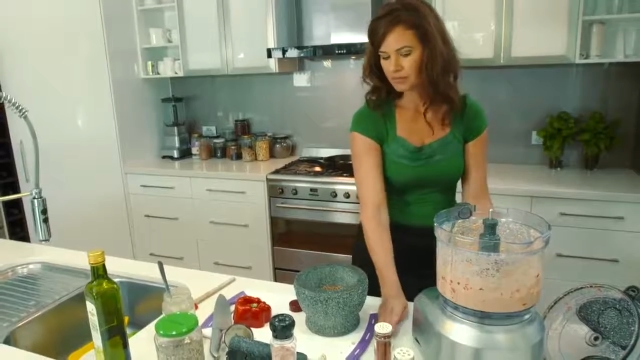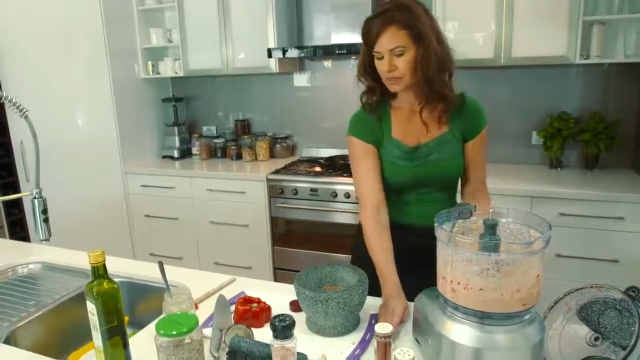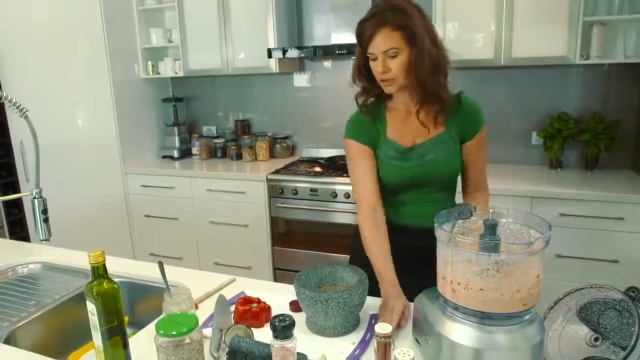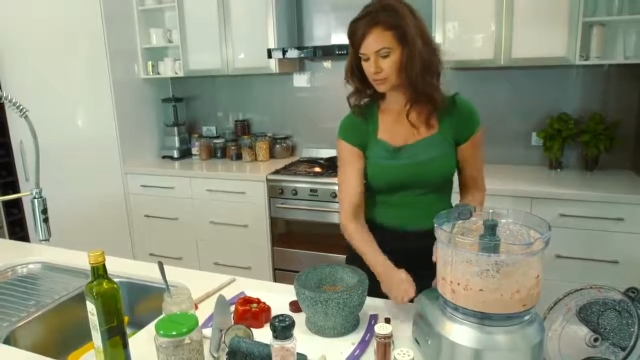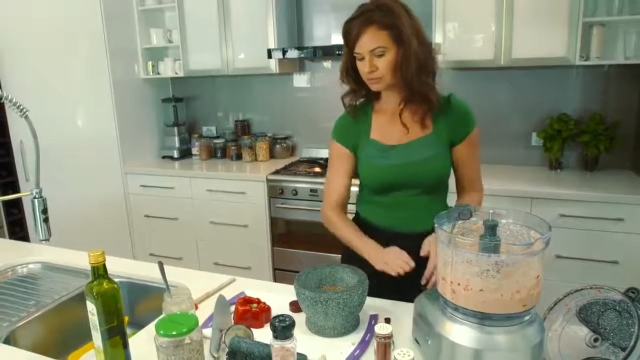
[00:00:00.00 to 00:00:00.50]

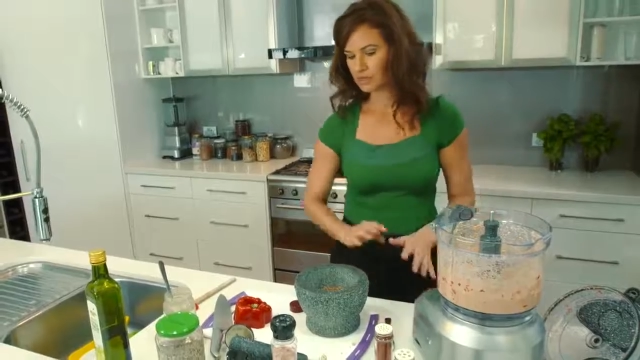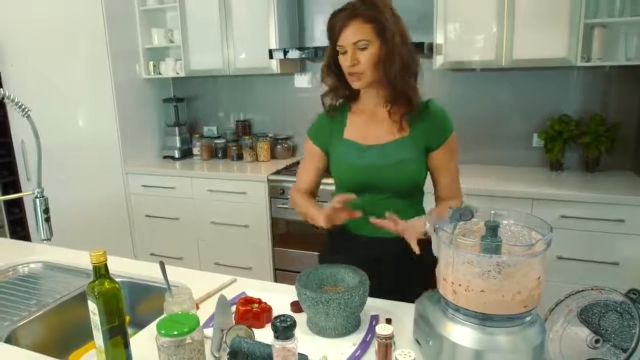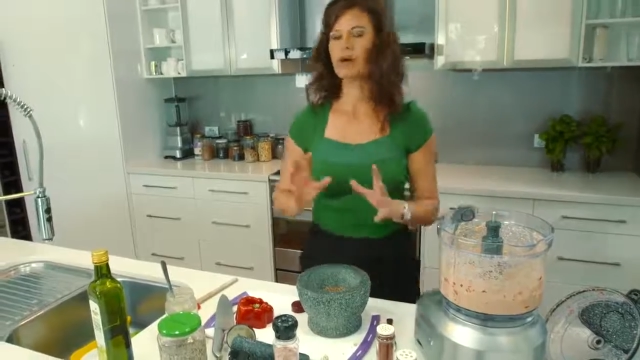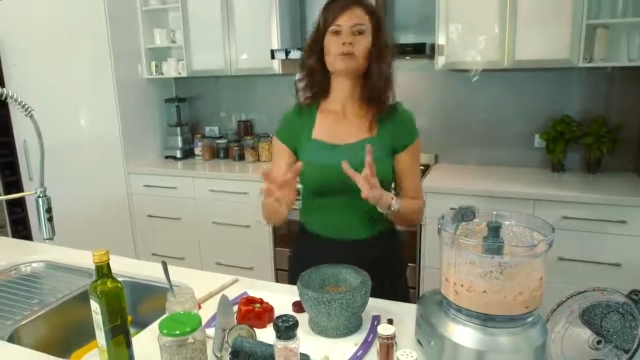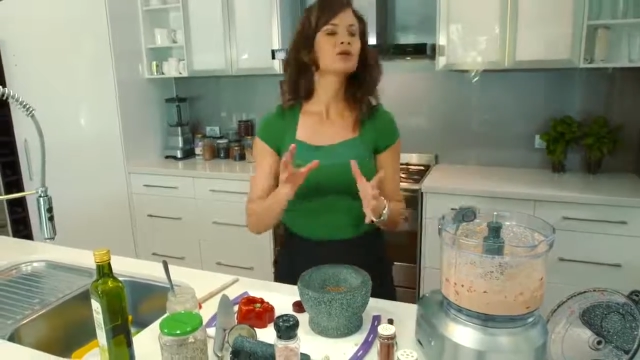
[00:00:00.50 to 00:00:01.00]
It's good.
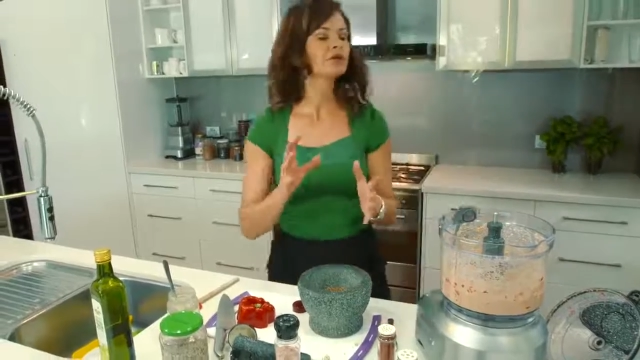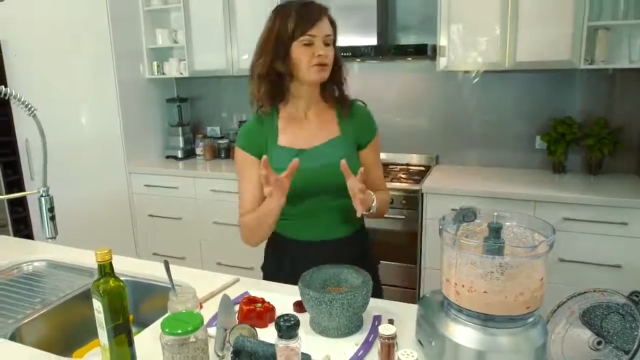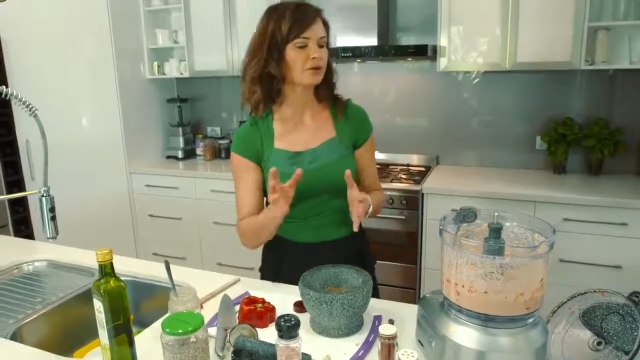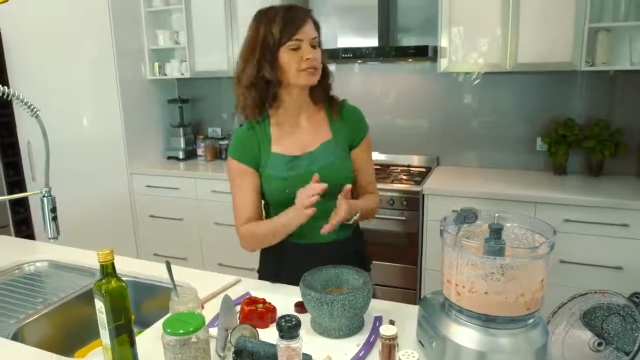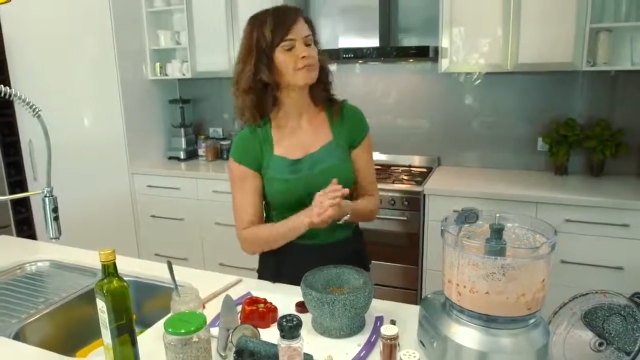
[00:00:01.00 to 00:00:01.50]
So what I'm looking
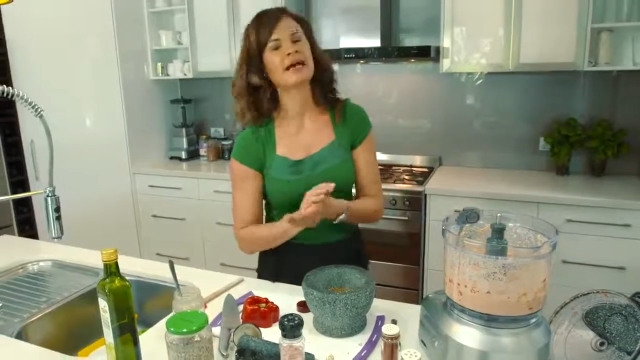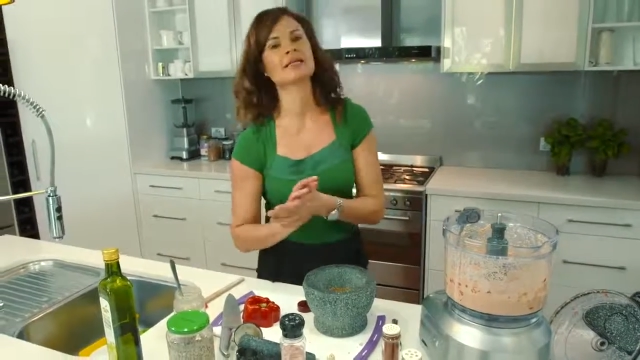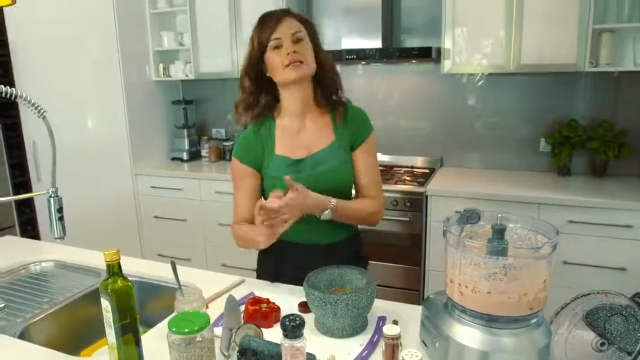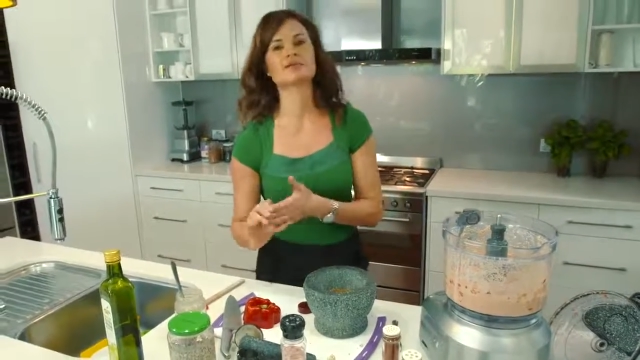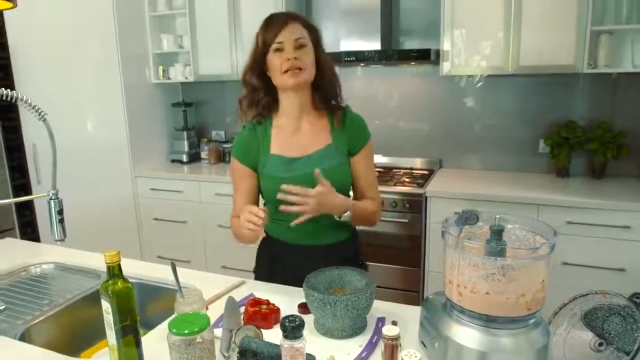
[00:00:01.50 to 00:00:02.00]
for is a
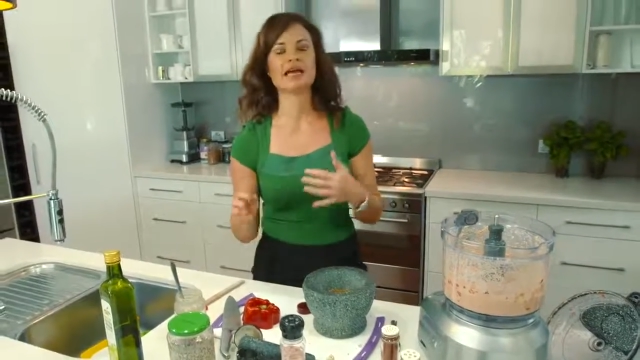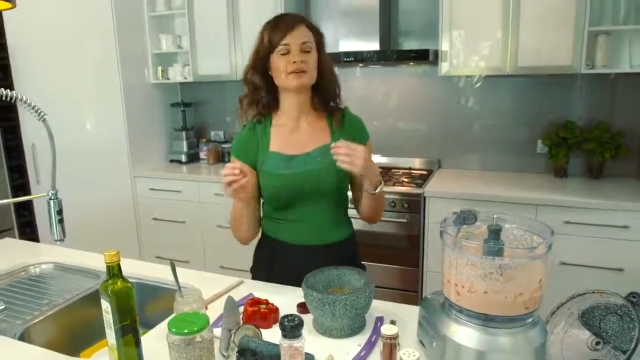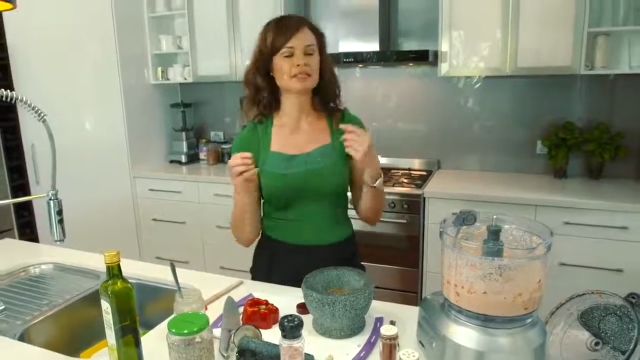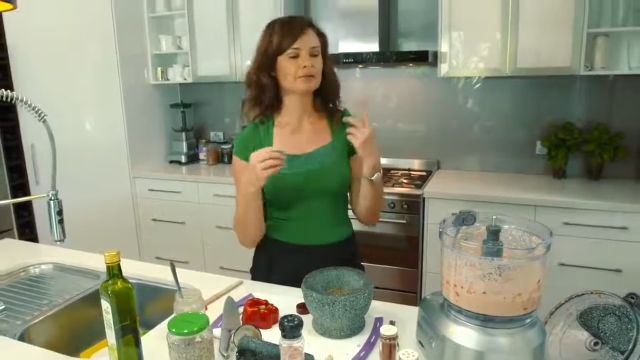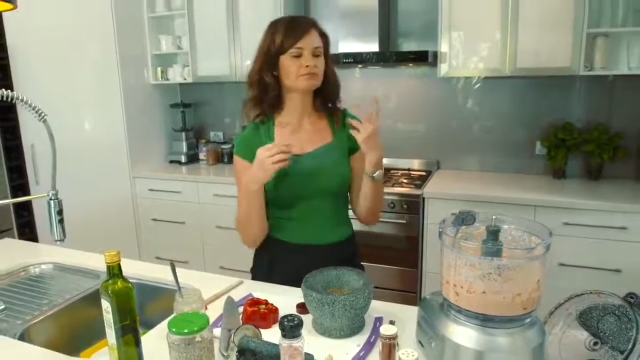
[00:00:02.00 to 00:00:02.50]
balance of
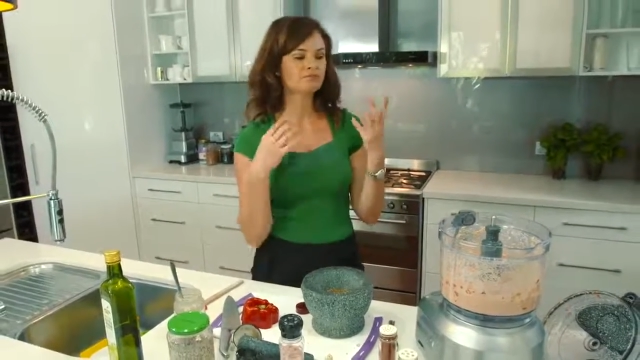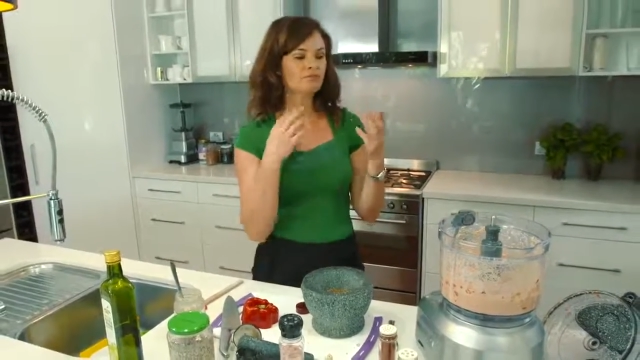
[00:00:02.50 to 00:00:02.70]
flavours. I